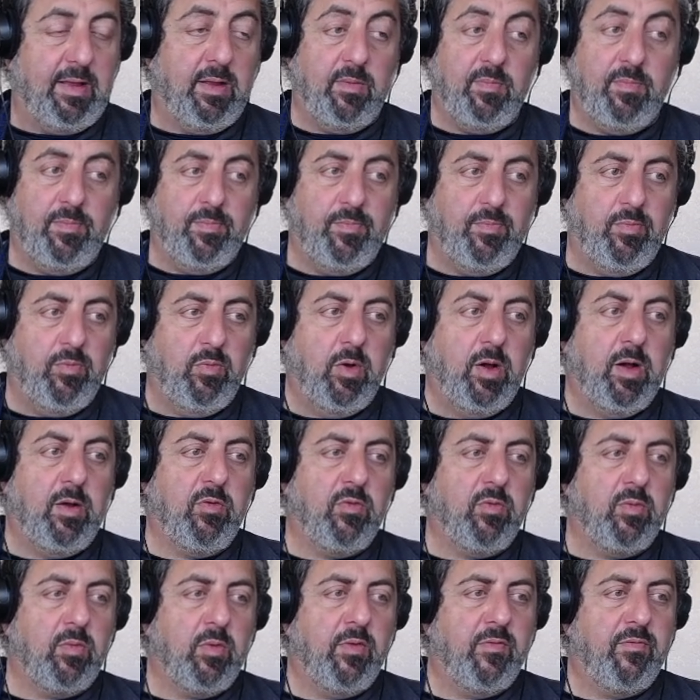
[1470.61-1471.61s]
And
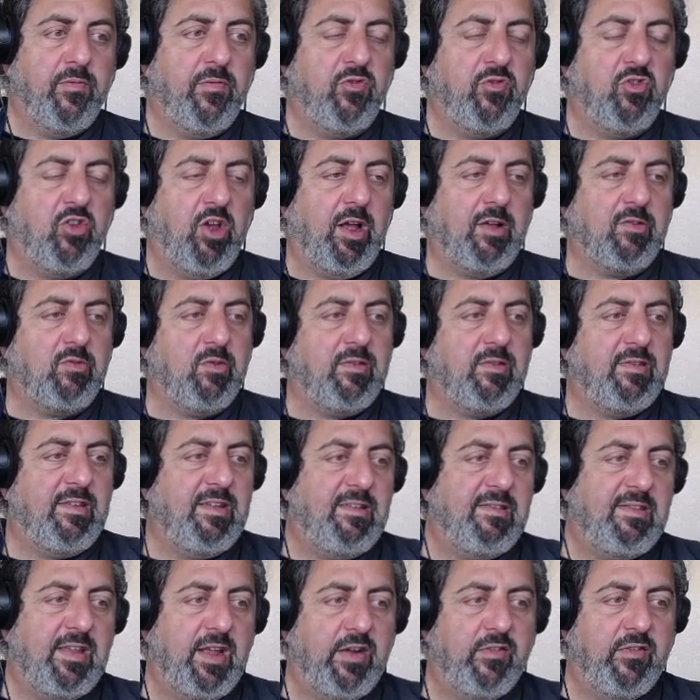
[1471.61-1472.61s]
well, if jazz was easy,